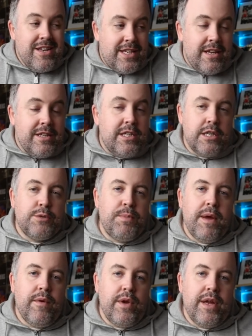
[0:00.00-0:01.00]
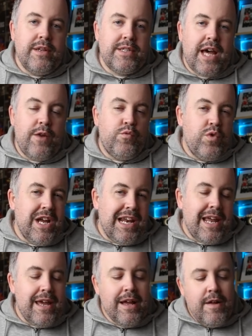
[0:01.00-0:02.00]
I didn't experience. And
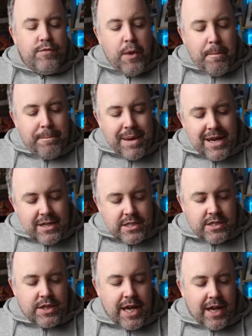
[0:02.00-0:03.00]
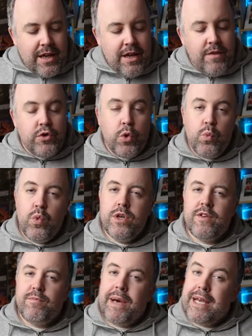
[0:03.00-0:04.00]
really, the biggest thing that
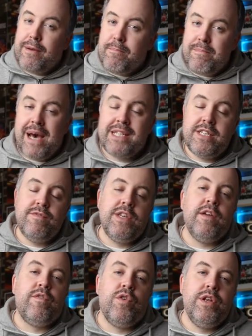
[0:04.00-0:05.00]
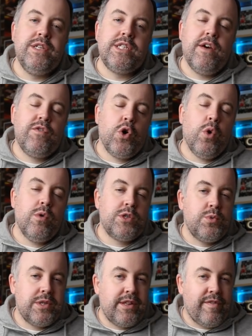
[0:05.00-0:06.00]
would have made a massive difference, of
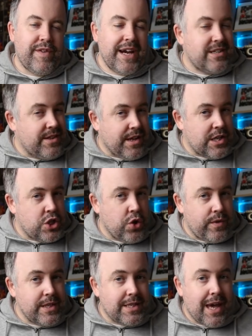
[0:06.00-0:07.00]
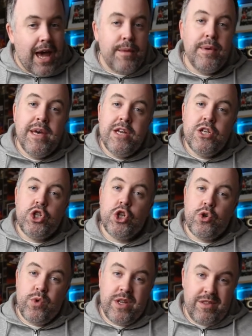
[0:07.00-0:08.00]
course, was the fact that I shot this game
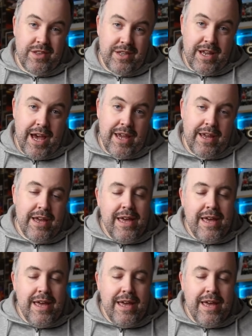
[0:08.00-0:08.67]
during the day.